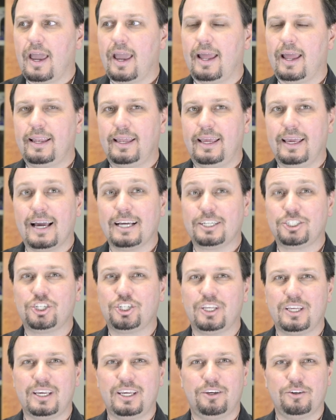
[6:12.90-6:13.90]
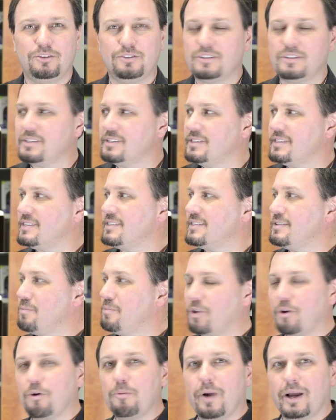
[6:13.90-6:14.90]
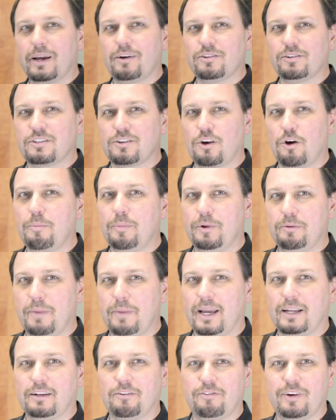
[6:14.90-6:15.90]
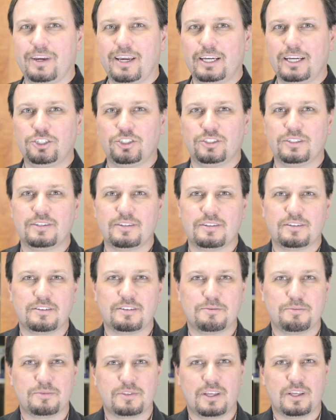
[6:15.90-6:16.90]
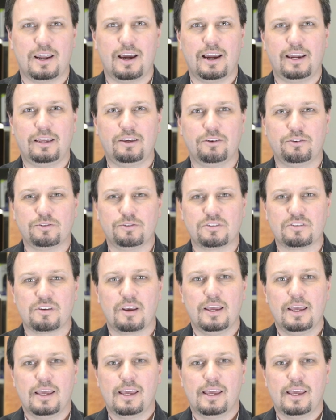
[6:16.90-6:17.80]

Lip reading: and he actually uses a similar microscope and magnification systems that I use.